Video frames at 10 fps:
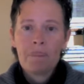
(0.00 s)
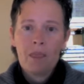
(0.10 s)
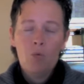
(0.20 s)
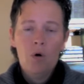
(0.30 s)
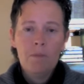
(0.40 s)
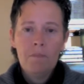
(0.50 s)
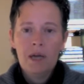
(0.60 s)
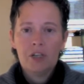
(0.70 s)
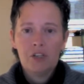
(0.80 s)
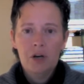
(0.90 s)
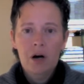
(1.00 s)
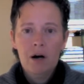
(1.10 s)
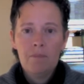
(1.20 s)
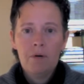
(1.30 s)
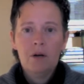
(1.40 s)
what makes
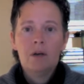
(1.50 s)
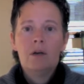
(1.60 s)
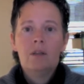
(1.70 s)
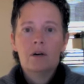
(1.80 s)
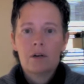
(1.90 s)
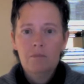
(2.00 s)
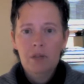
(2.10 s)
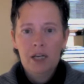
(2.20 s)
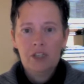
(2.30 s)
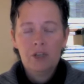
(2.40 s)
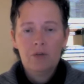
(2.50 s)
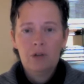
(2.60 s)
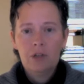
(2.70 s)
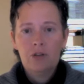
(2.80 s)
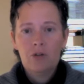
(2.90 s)
up the complexity
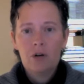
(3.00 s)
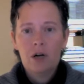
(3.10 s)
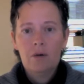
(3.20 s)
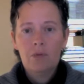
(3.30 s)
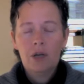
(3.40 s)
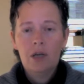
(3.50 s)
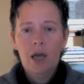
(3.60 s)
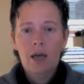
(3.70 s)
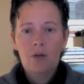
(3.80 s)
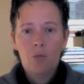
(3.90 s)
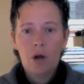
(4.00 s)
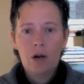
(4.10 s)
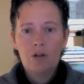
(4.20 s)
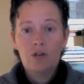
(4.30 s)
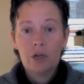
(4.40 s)
within your company and
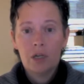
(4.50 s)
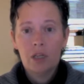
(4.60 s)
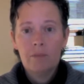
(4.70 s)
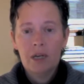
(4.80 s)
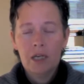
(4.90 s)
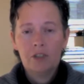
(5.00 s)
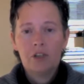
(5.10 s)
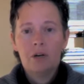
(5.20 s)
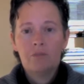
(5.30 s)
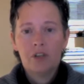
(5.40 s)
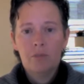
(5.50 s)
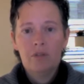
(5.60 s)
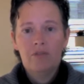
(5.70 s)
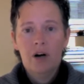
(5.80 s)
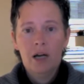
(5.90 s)
where you can eliminate some,
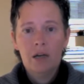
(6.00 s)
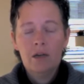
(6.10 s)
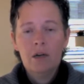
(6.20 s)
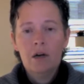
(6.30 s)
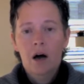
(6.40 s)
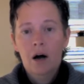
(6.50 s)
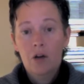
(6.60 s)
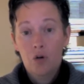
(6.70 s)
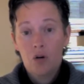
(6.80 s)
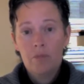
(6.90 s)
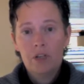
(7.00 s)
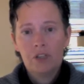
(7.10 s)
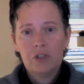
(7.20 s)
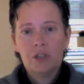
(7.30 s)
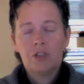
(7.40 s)
simplify your
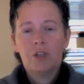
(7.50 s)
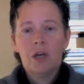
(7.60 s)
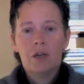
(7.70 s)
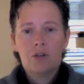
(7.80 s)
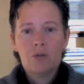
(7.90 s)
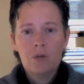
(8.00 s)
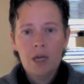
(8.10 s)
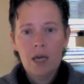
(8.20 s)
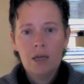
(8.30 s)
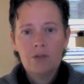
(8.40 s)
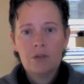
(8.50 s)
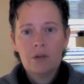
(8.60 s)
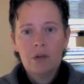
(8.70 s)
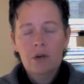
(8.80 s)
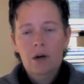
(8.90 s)
business, and create
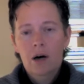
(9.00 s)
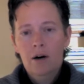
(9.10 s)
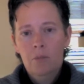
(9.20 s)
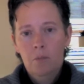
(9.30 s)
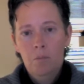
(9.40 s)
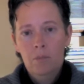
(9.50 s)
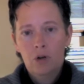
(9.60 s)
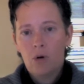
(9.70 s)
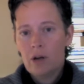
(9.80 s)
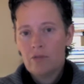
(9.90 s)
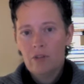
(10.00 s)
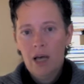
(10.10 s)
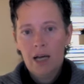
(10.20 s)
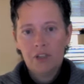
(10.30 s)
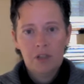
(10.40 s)
a greater
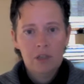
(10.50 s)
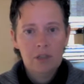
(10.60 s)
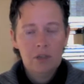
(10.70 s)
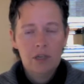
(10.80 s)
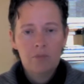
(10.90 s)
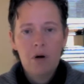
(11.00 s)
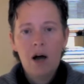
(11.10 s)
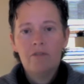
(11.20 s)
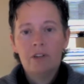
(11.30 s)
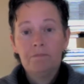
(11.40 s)
velocity to get profit.